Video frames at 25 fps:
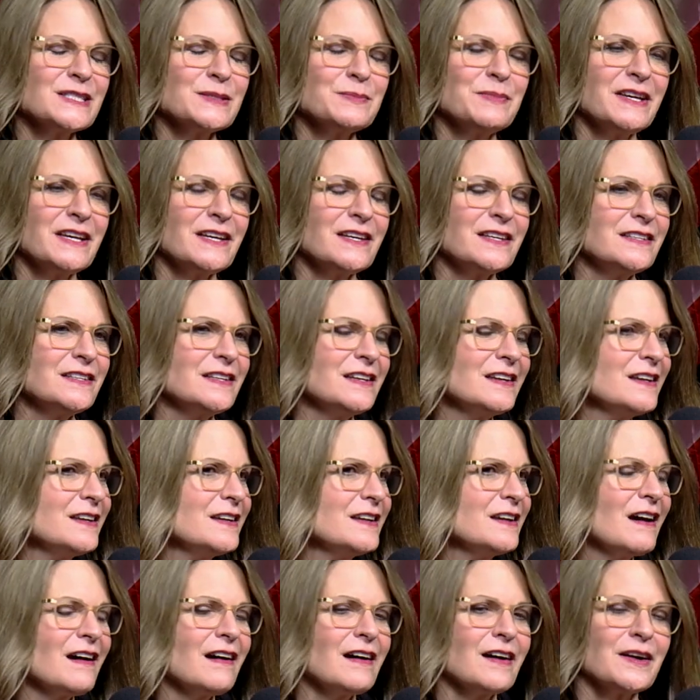been
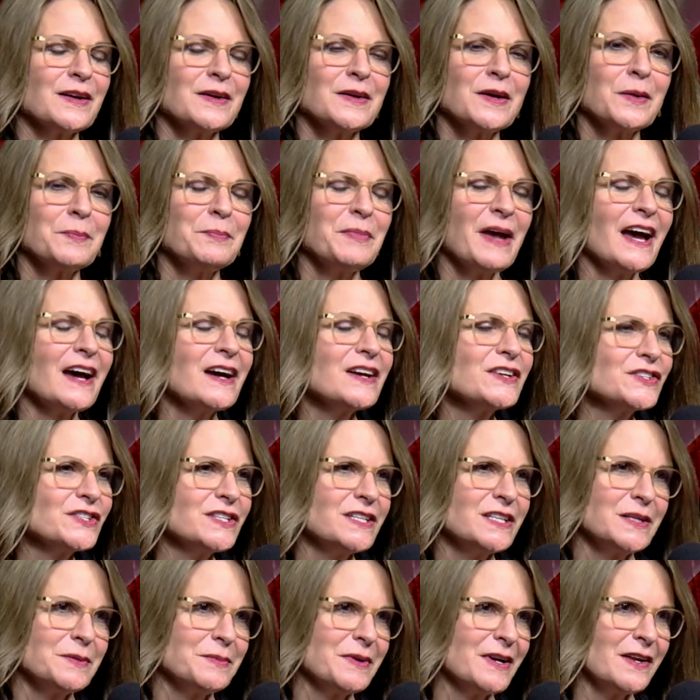
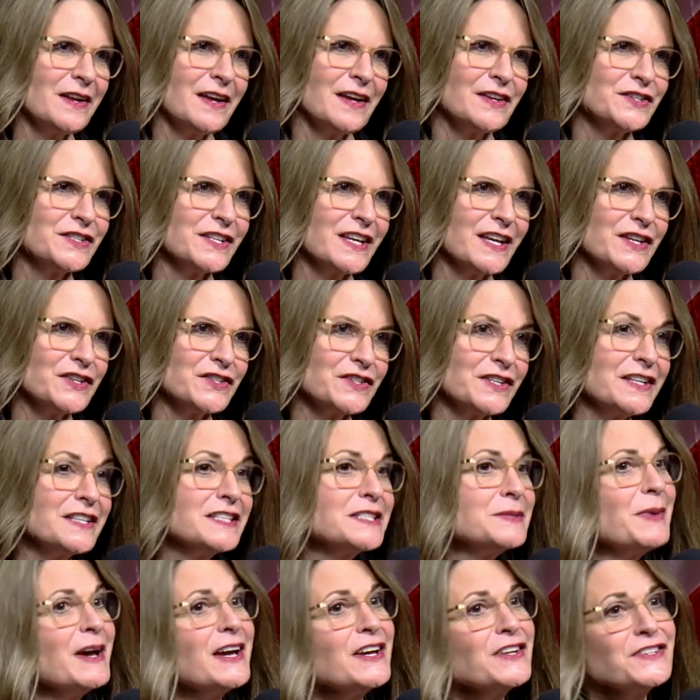passionate about education, as
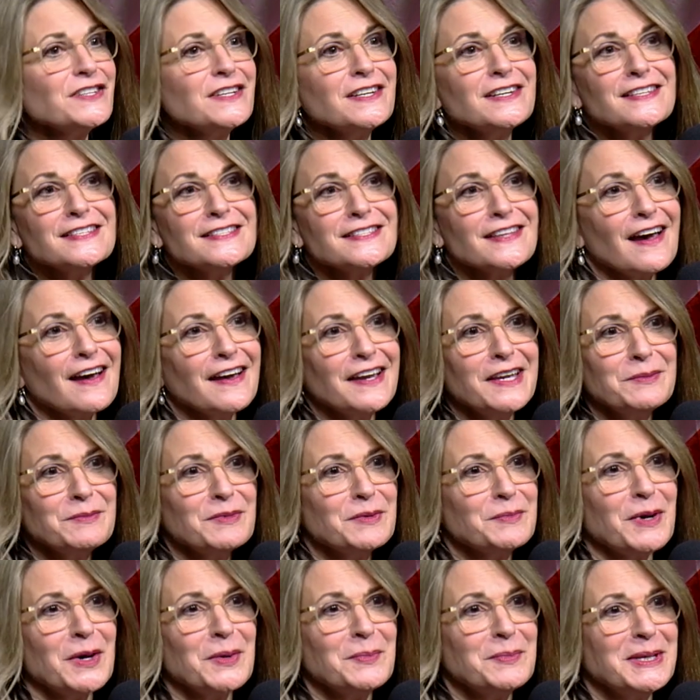passionate as I am
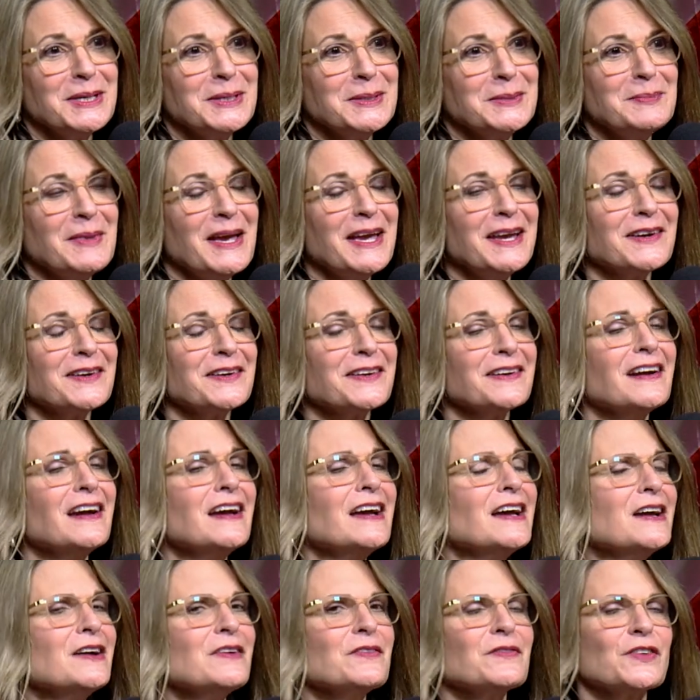about being mayor
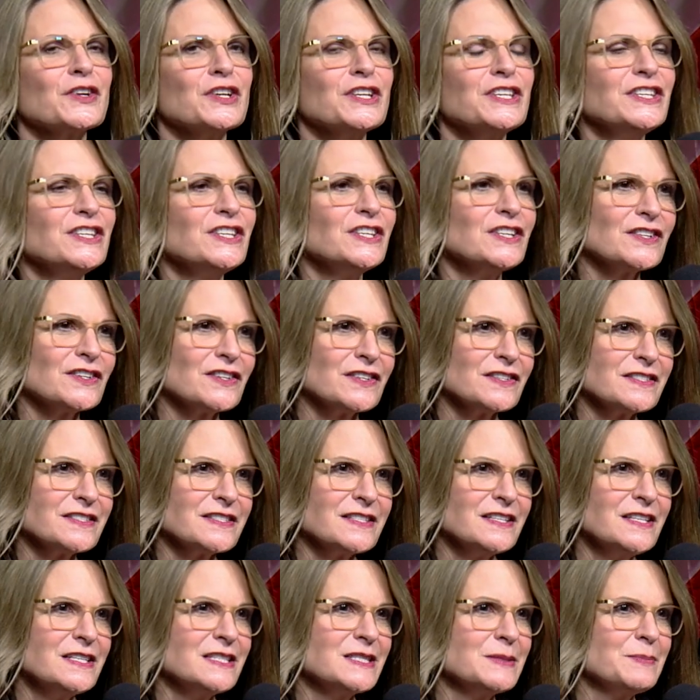for years.
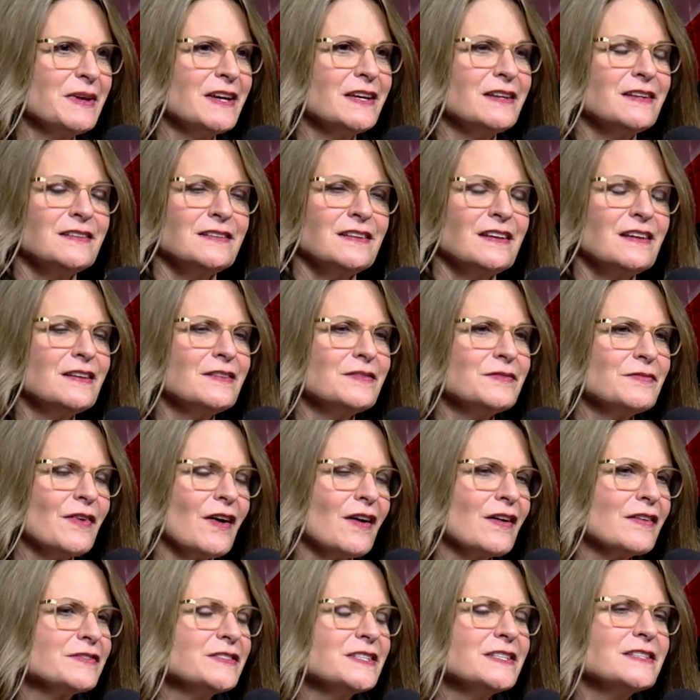He's been
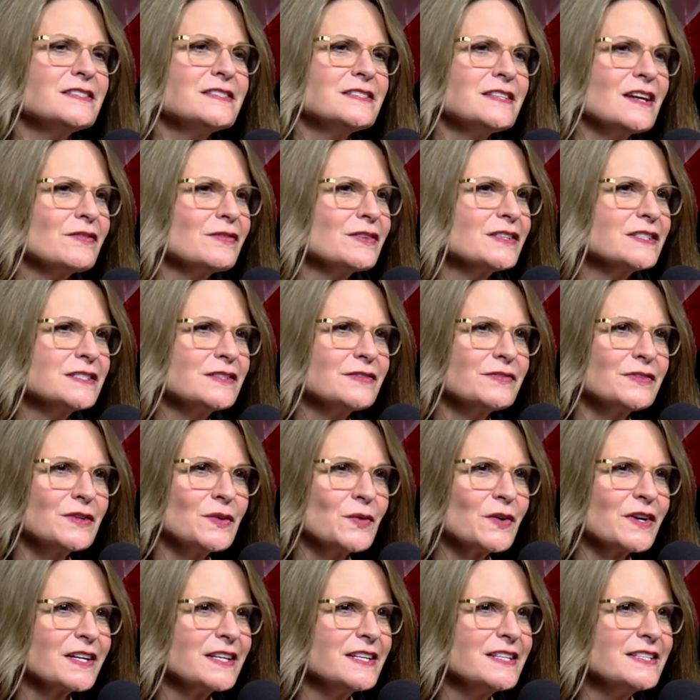involved in several different
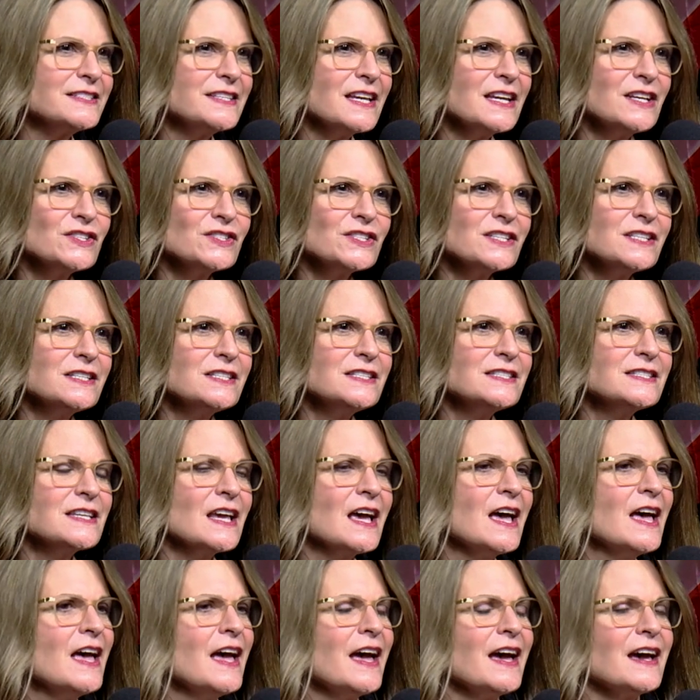organizations,
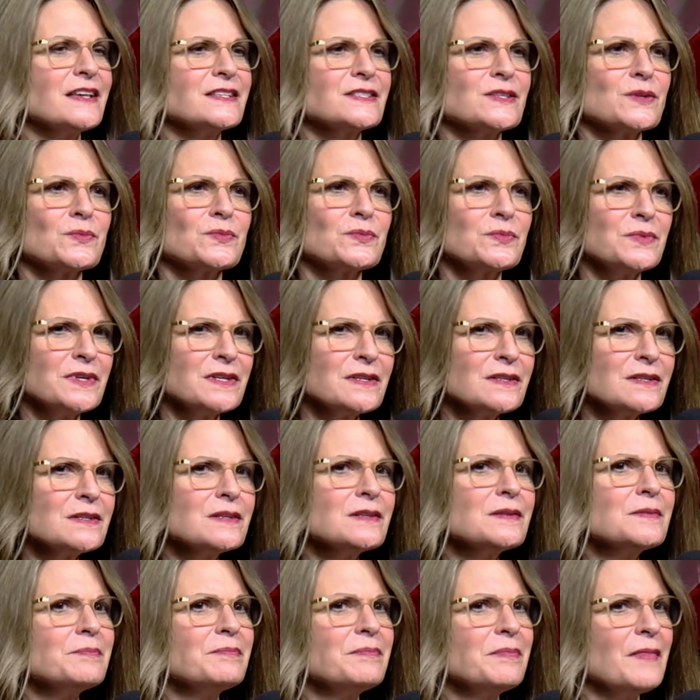has a
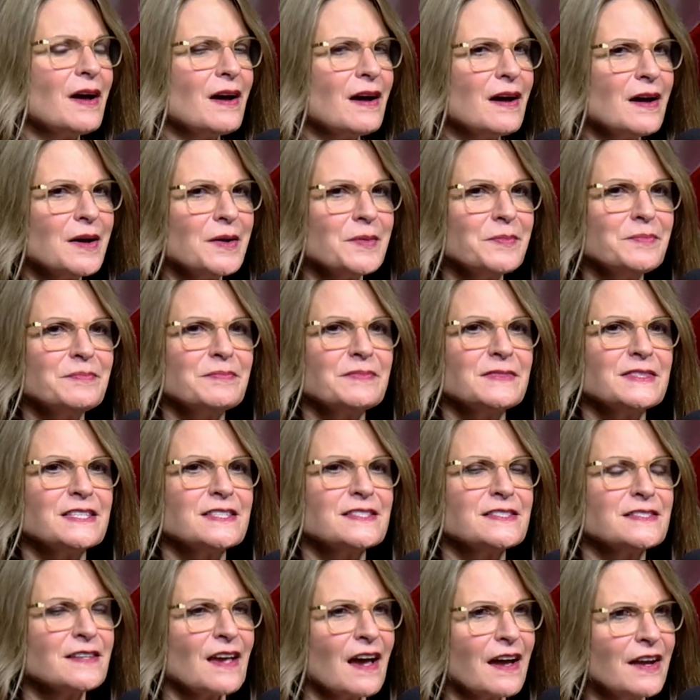real
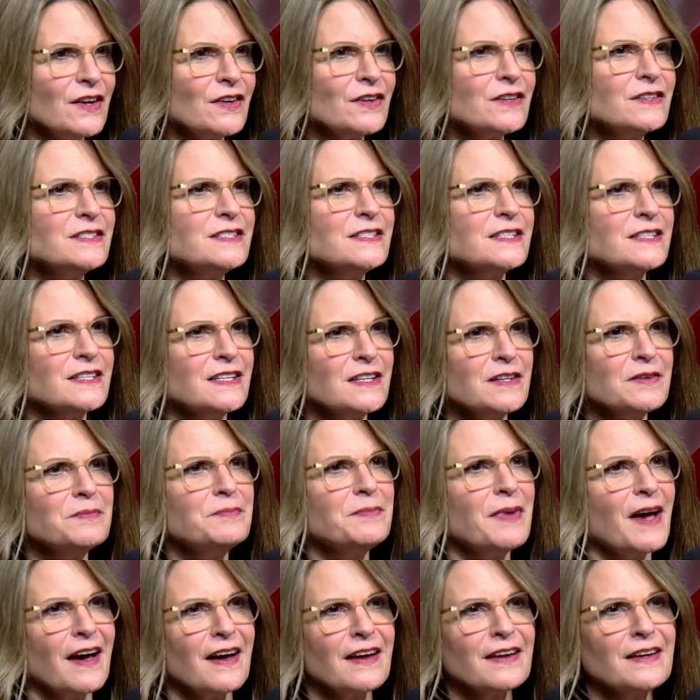desire to give
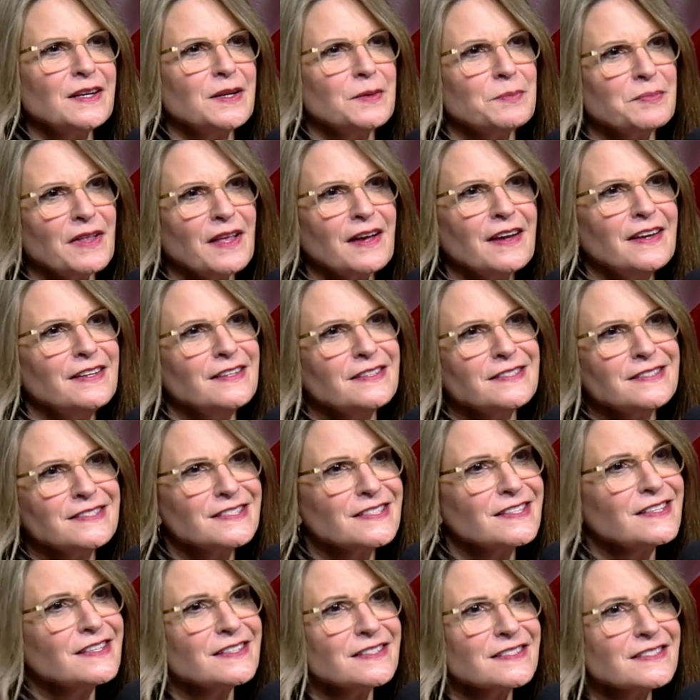back and apply his
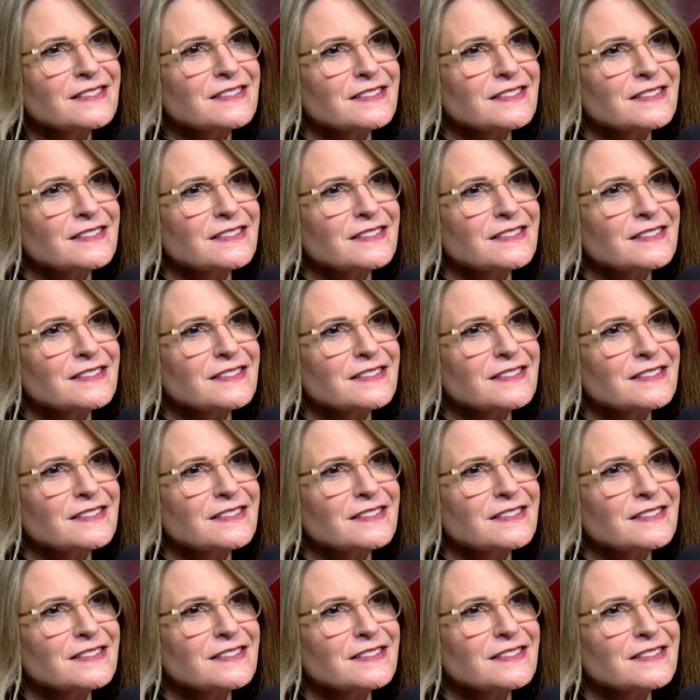skills.